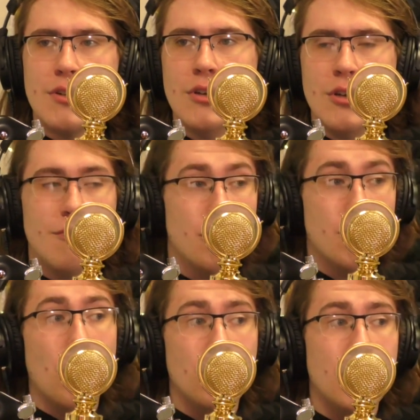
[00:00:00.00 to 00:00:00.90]
For
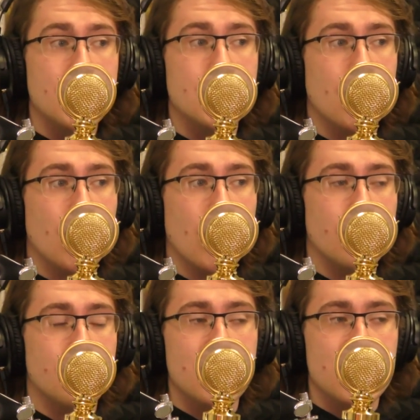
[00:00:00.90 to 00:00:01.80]
protesting our
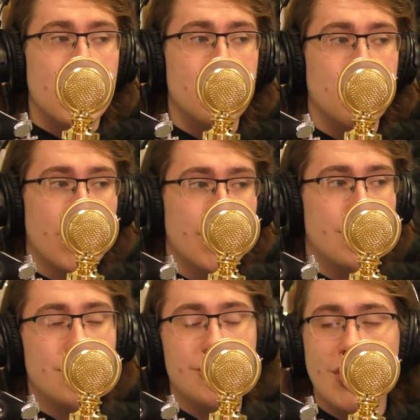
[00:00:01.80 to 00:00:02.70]
government sending money
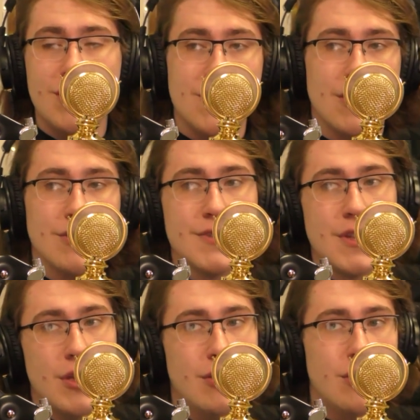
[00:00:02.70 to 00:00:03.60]
to a genocidal
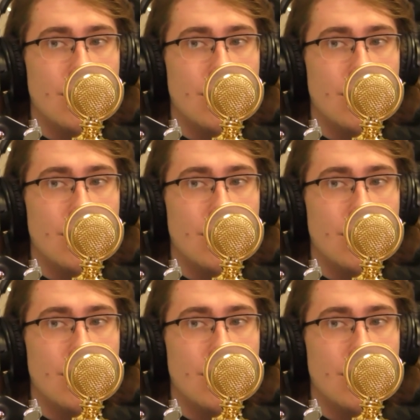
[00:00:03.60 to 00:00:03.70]
state.